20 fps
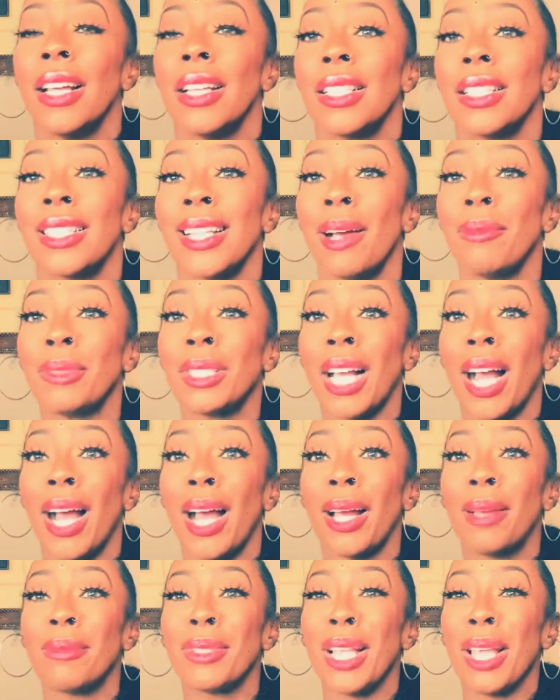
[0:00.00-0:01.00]

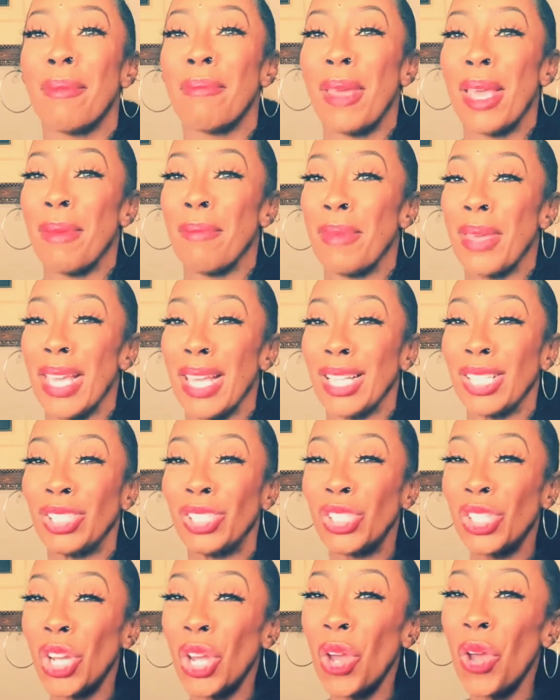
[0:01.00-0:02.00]
Sometimes it may be
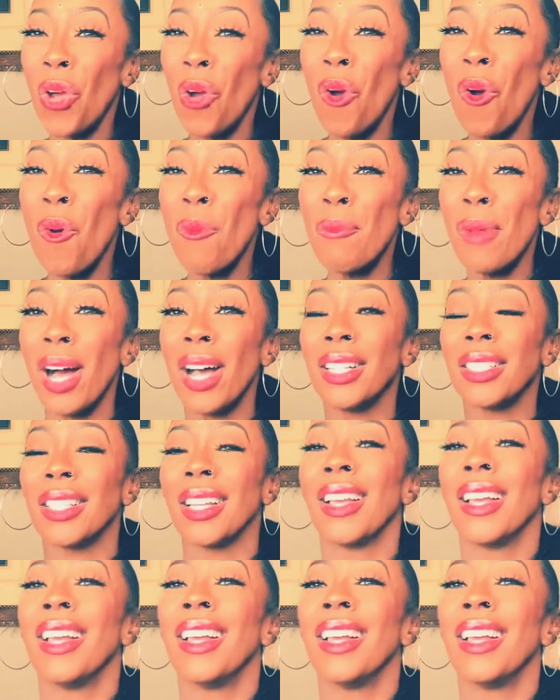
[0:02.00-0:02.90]
too much